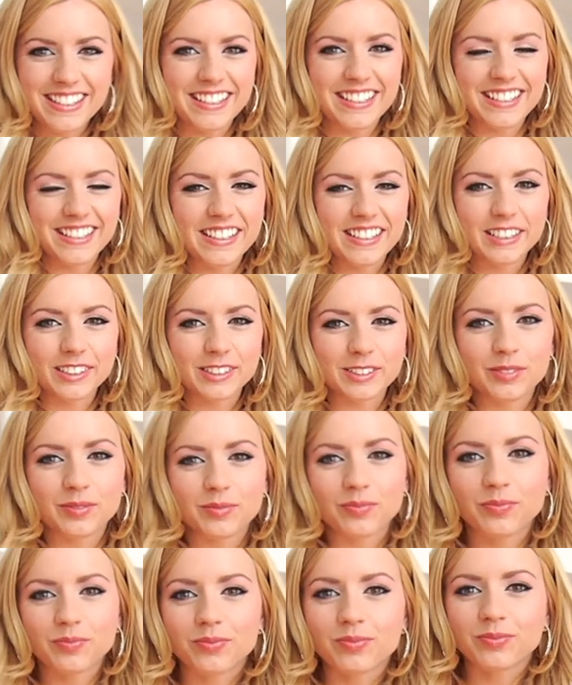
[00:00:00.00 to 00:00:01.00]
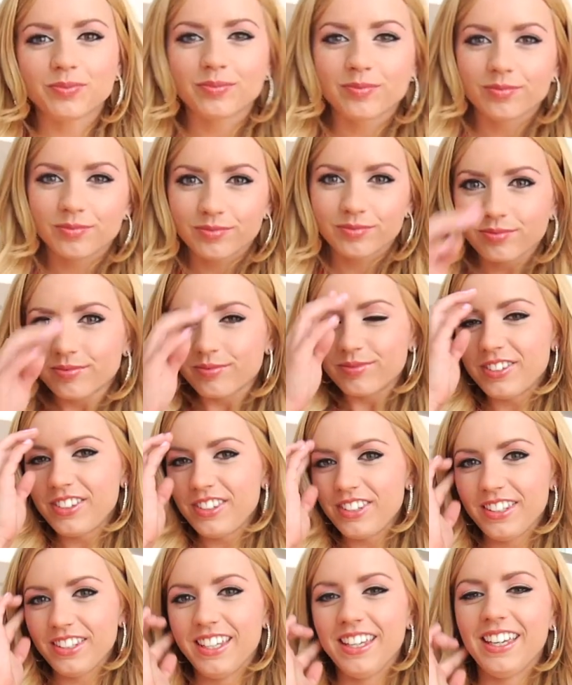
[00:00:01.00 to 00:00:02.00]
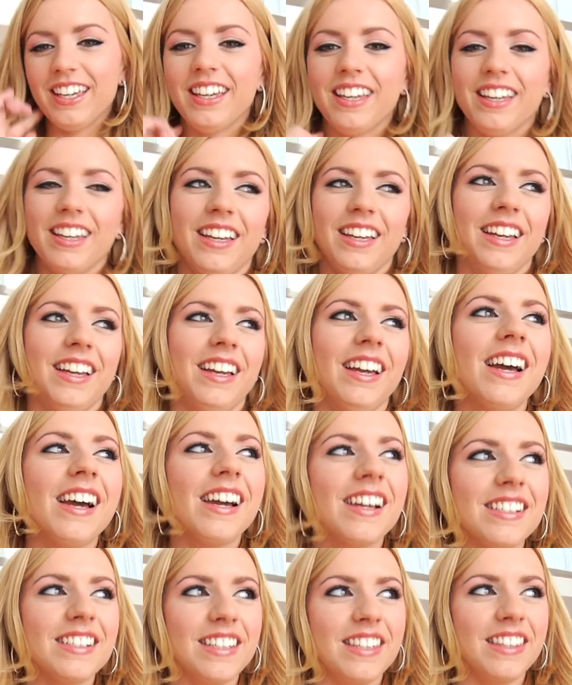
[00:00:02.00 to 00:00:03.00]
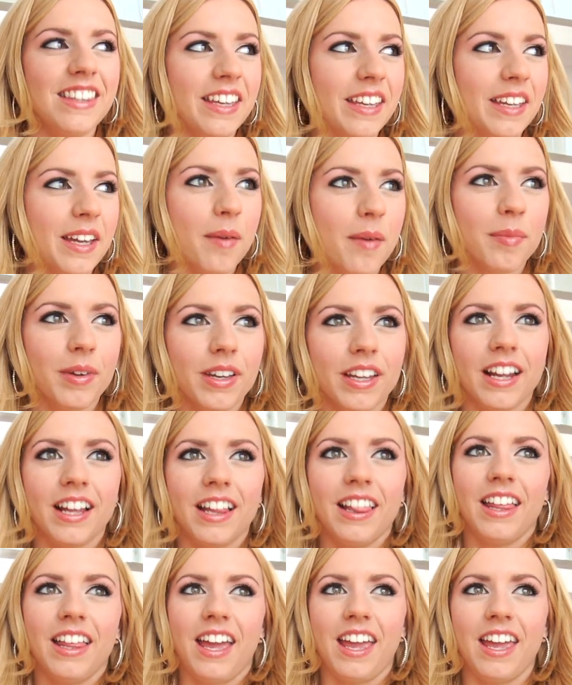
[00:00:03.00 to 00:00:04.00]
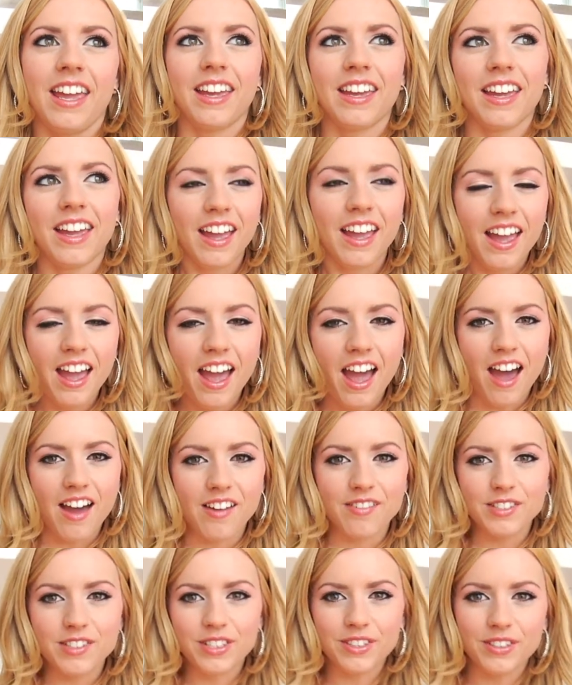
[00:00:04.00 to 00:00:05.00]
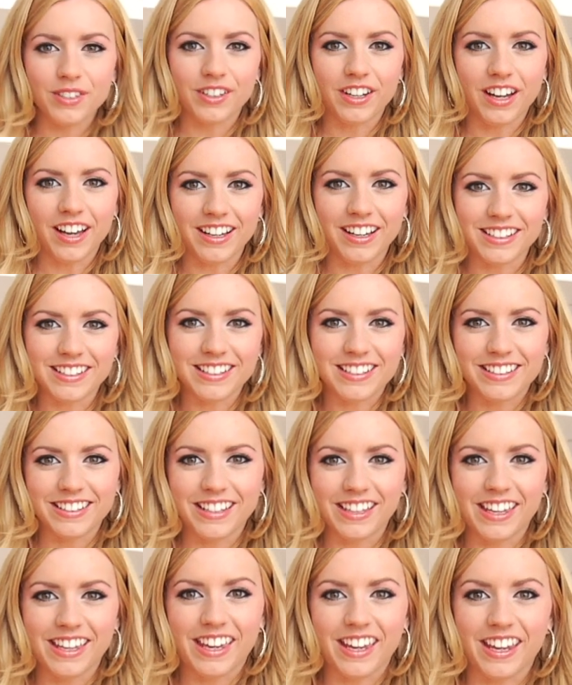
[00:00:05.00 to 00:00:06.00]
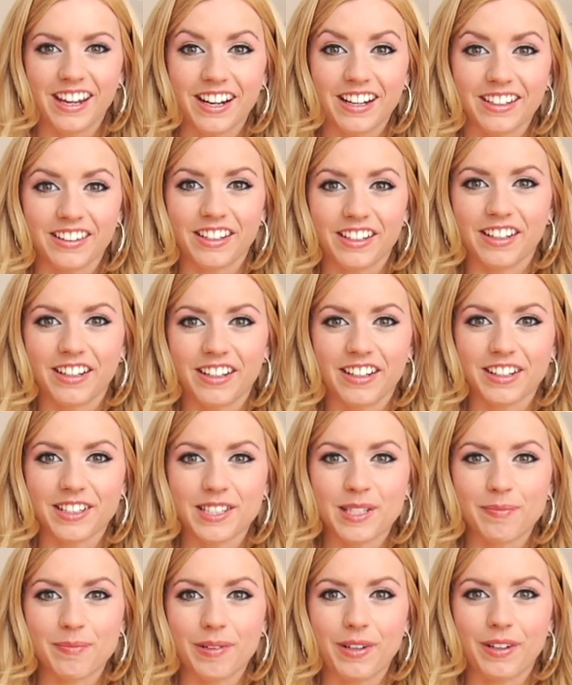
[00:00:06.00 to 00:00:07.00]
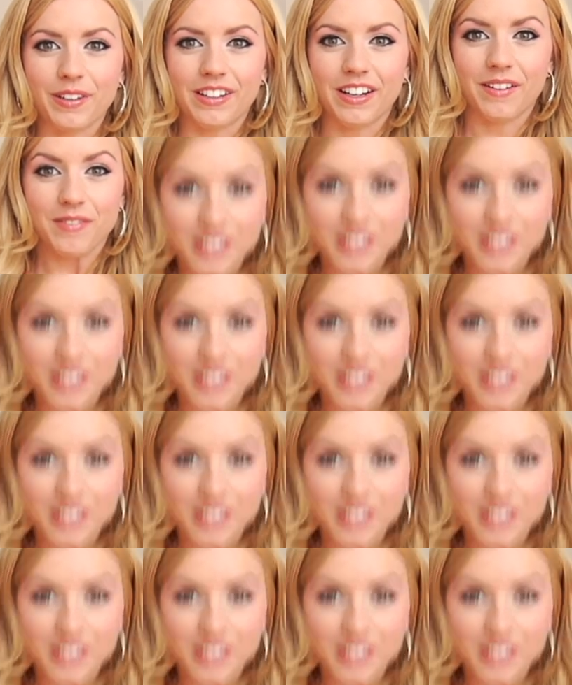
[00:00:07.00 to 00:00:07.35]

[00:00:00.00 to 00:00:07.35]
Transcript: because I've been waiting for this day forever. Do you think I'm gonna like have two cocks like here and they're gonna explode?